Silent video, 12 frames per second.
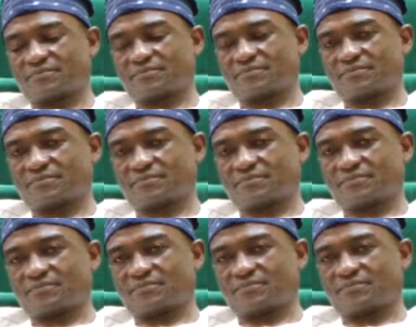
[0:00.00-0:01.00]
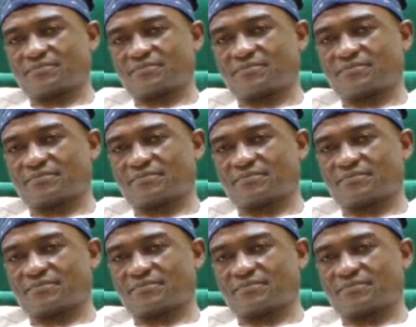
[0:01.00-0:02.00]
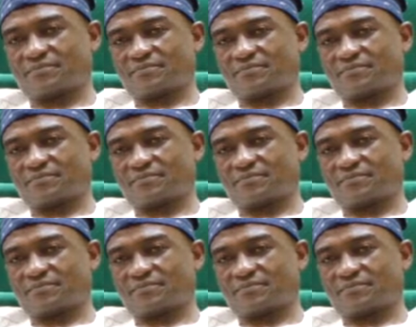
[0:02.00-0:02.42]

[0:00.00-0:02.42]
(silent)